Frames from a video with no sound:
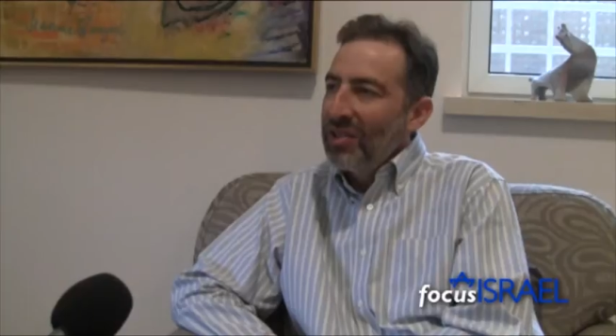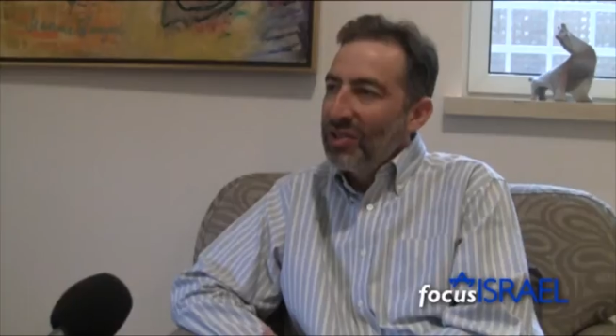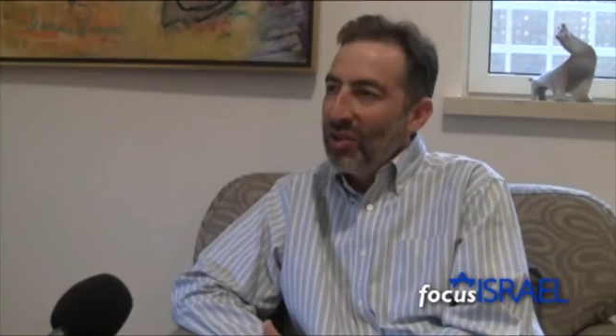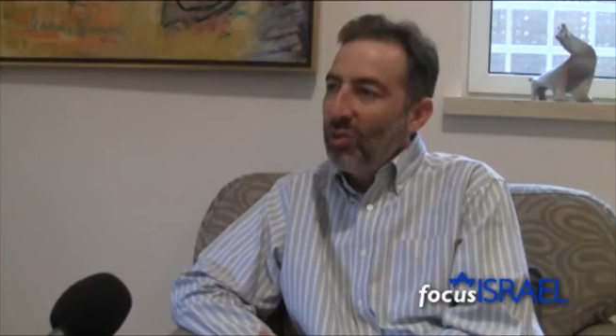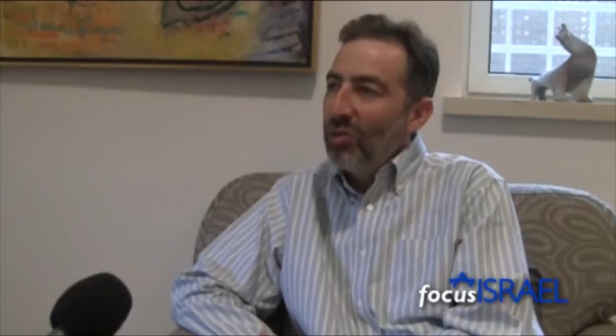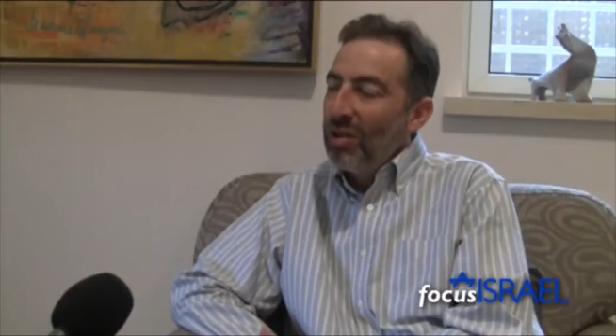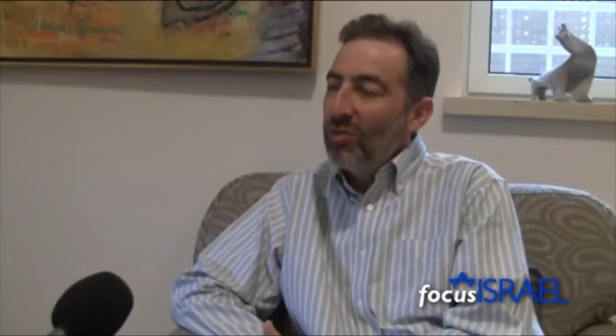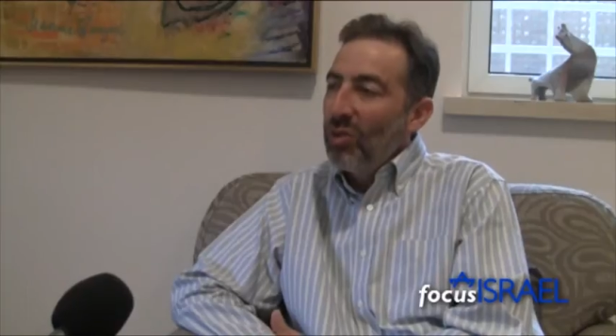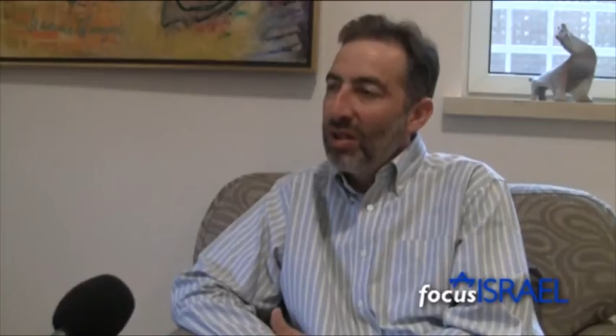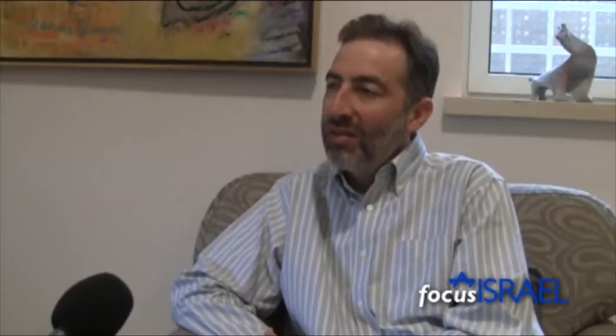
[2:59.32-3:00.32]
So
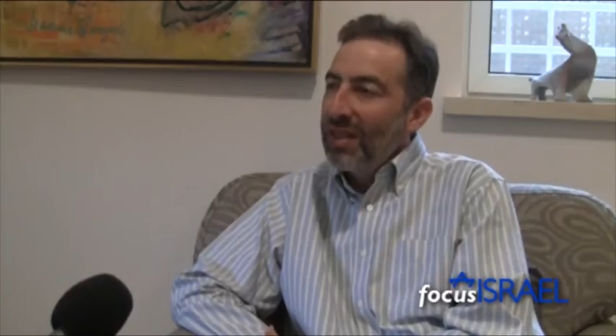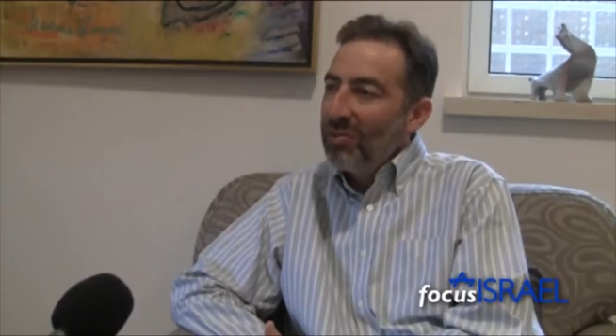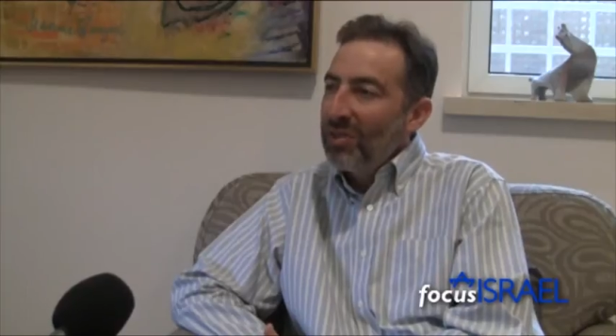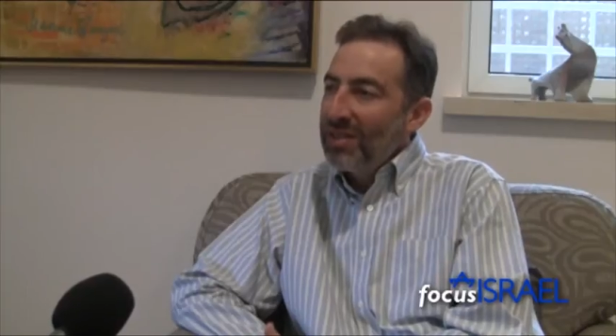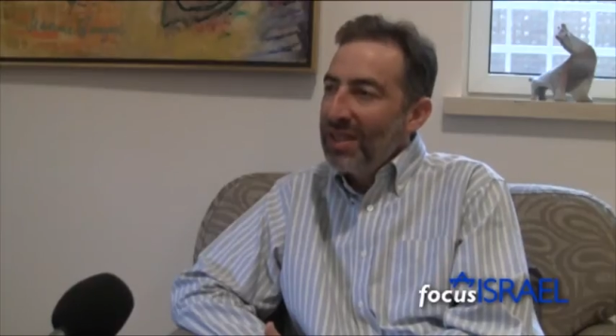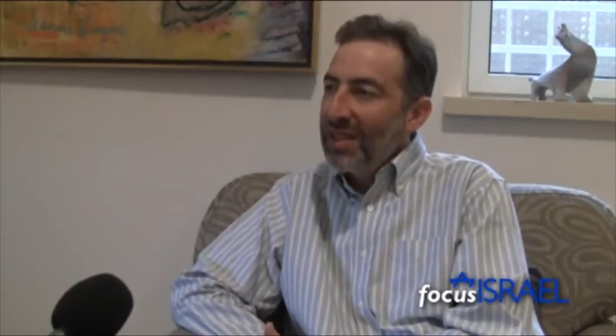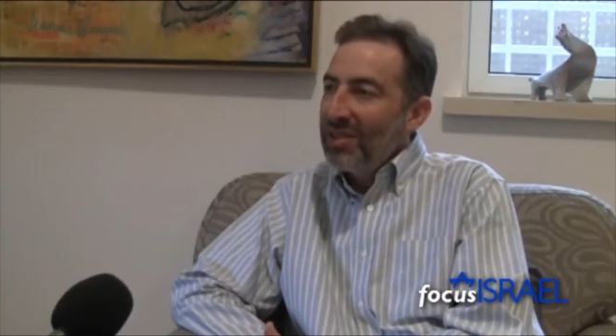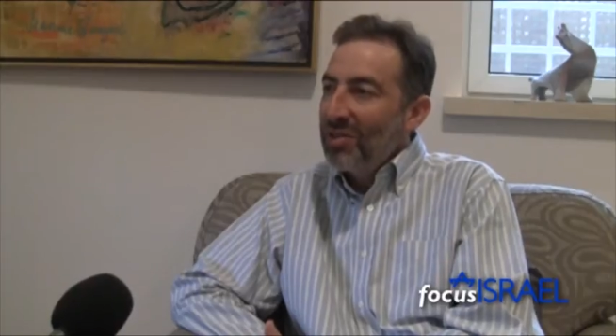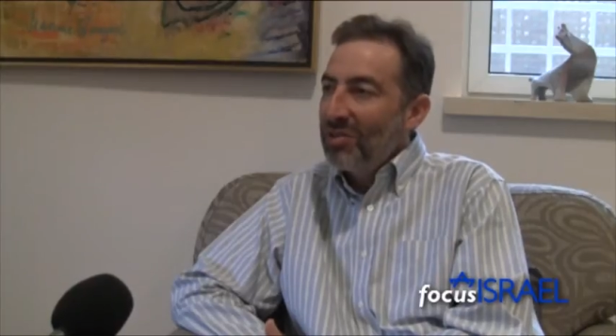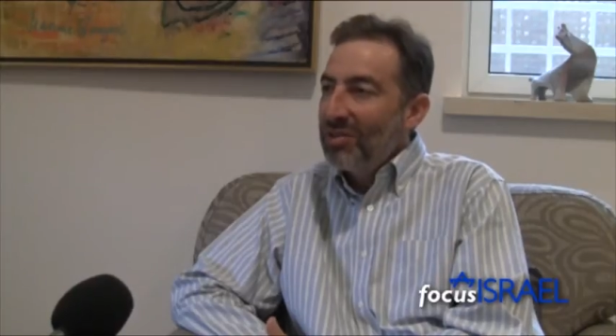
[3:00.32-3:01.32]
one thing we say
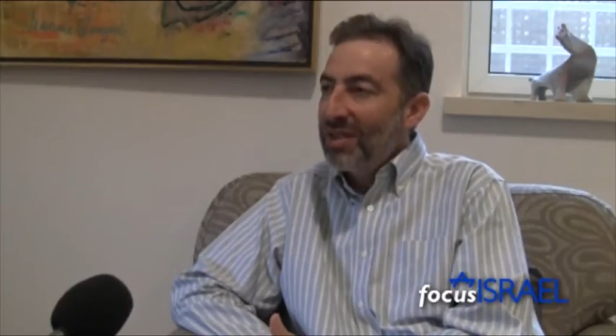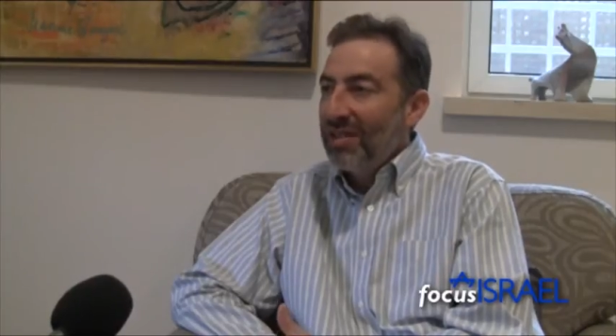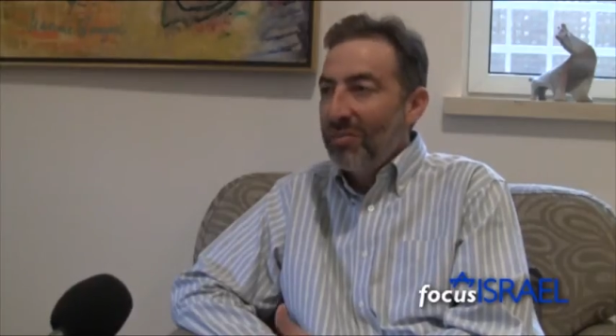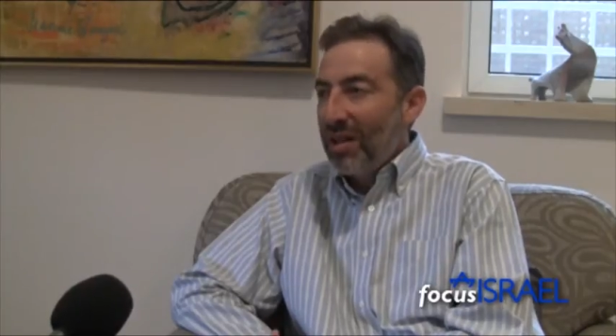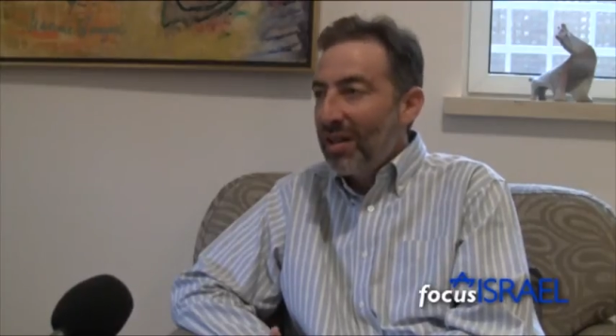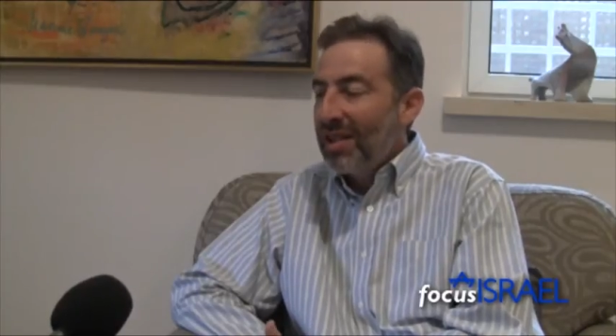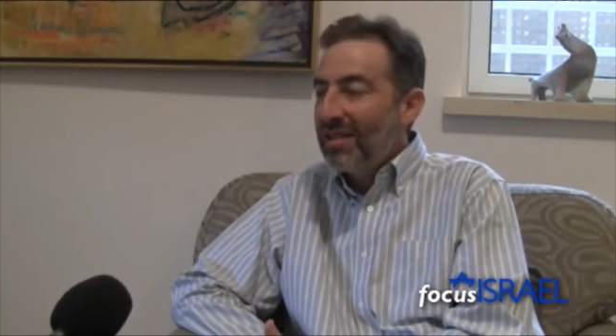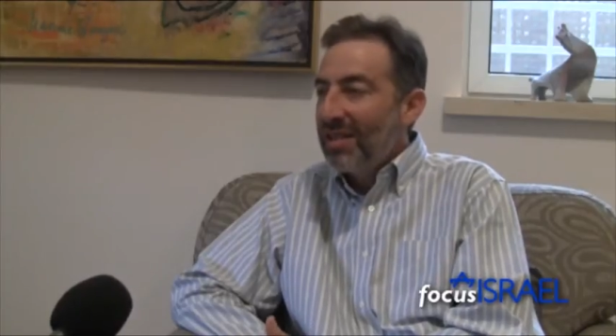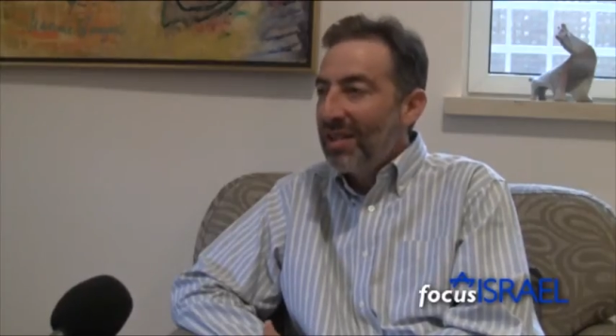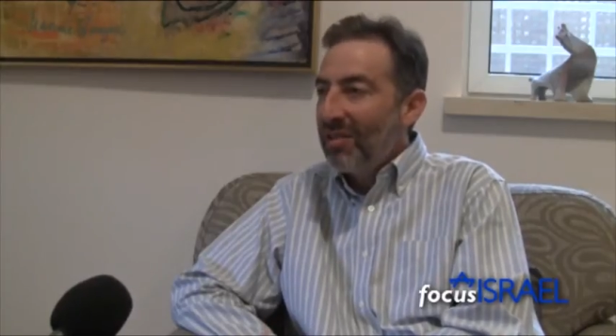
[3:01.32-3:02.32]
to, say,
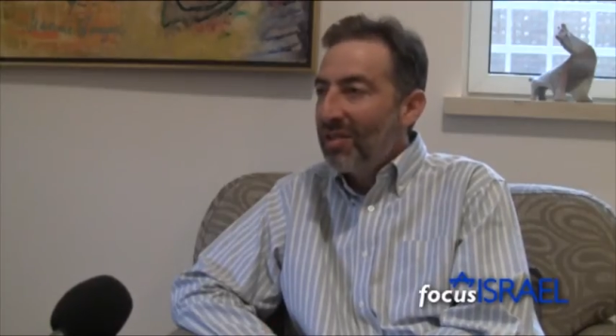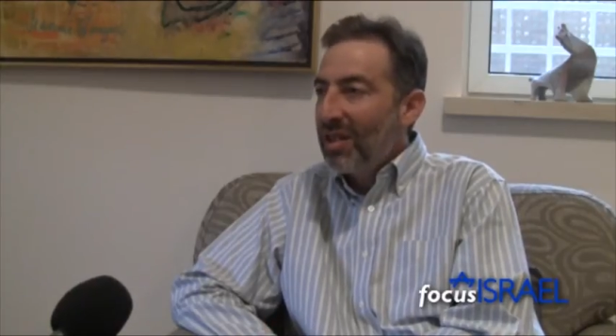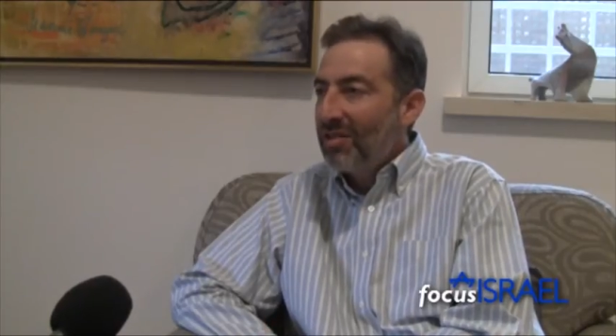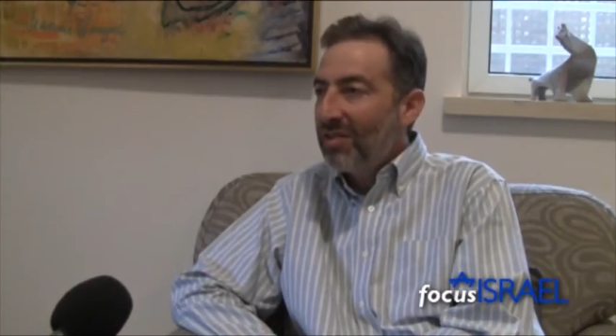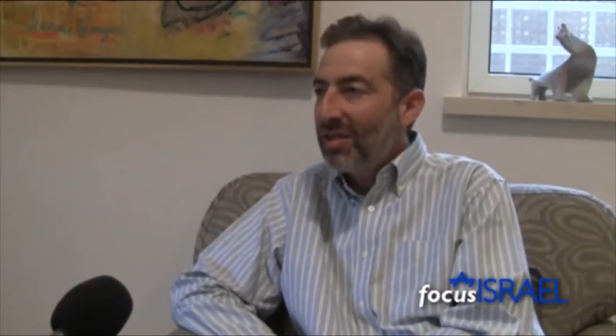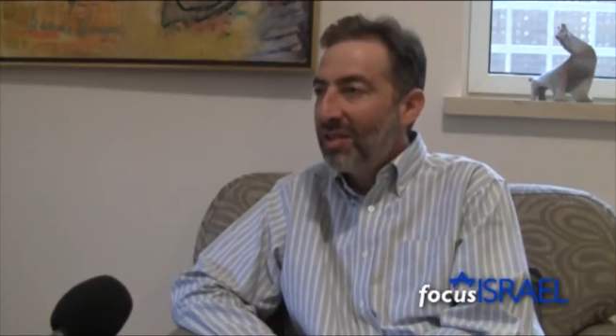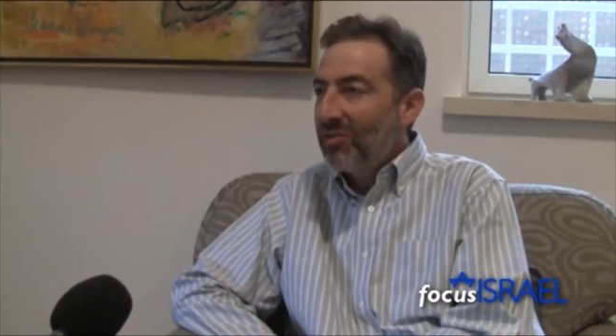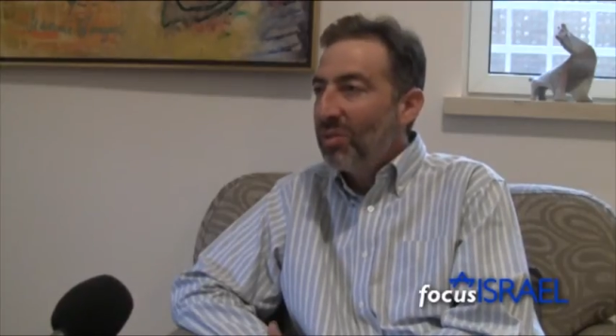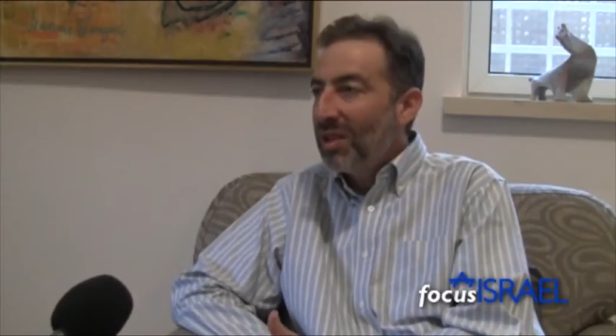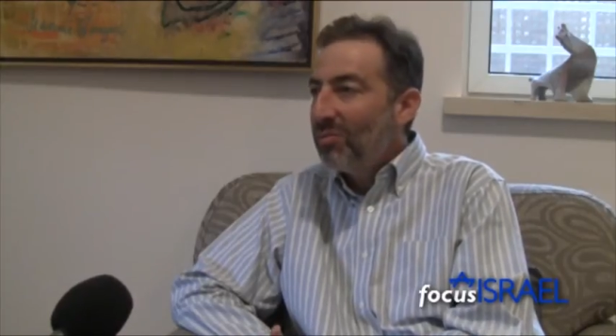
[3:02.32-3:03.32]
Americans and other countries is
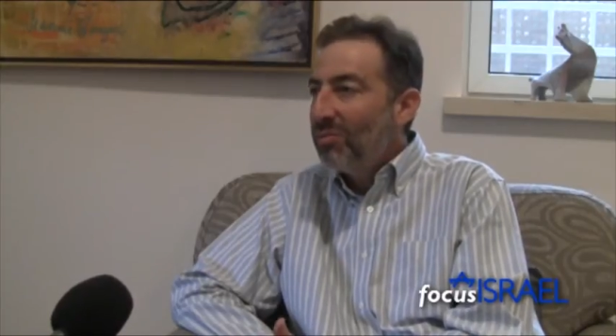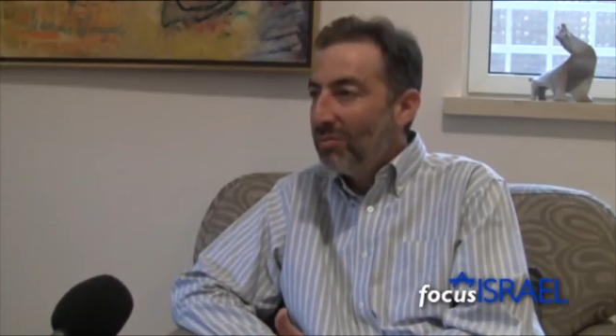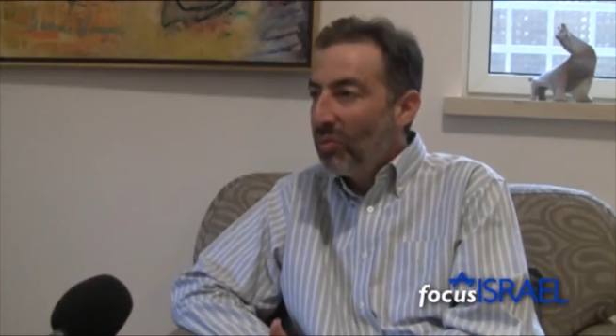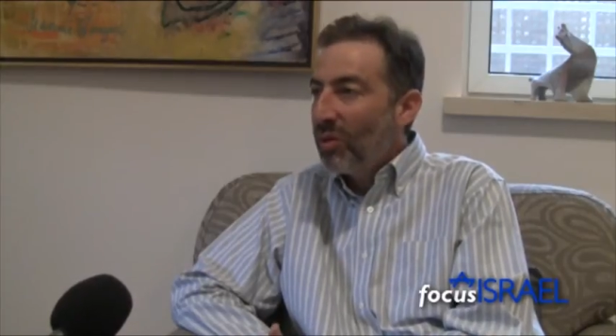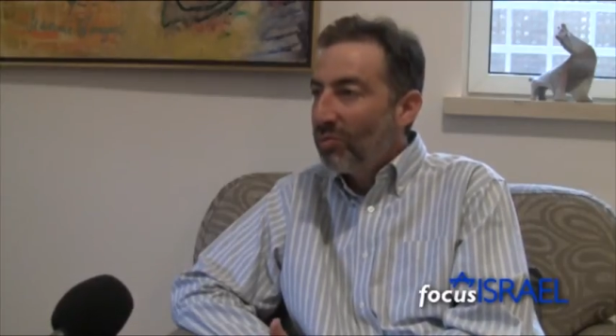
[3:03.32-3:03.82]
be more